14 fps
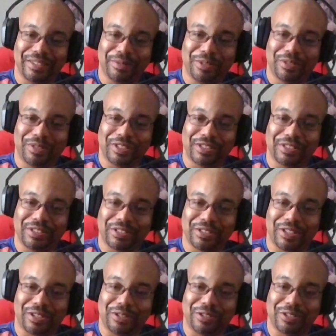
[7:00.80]
right, let me switch
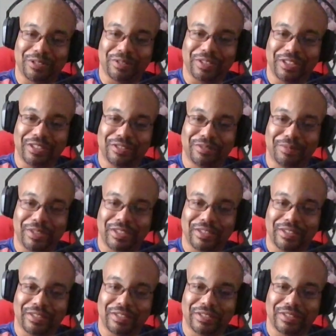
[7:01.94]
those screens
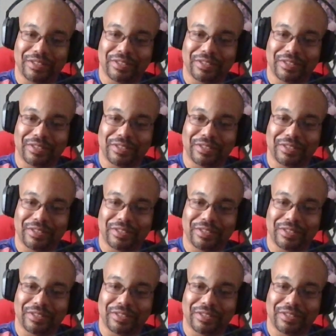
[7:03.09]
back.